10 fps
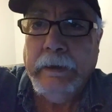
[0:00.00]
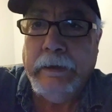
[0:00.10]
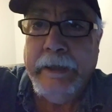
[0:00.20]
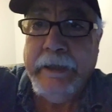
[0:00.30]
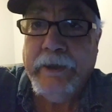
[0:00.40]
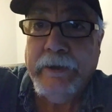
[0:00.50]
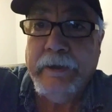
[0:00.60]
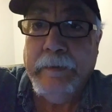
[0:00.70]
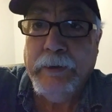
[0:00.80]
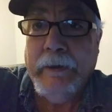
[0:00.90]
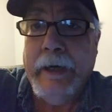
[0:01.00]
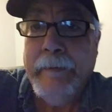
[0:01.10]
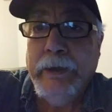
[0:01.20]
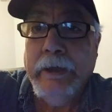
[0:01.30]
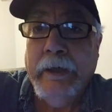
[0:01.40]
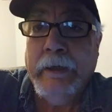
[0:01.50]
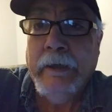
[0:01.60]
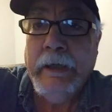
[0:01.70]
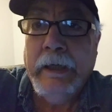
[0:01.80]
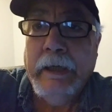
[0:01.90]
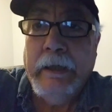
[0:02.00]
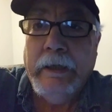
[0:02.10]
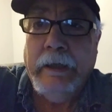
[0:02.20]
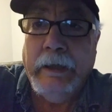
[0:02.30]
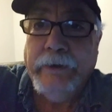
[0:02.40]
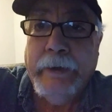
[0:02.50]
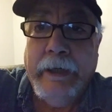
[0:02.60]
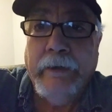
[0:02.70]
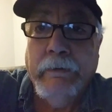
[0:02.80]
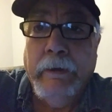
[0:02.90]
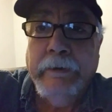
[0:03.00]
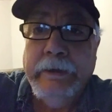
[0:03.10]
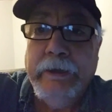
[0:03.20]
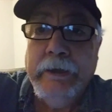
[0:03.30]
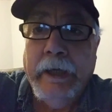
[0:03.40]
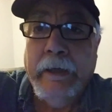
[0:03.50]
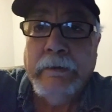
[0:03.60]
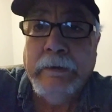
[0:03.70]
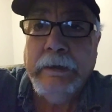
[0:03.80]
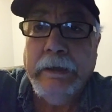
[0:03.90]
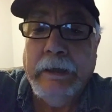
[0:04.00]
Like, subscribe, share. Trying to grow this channel.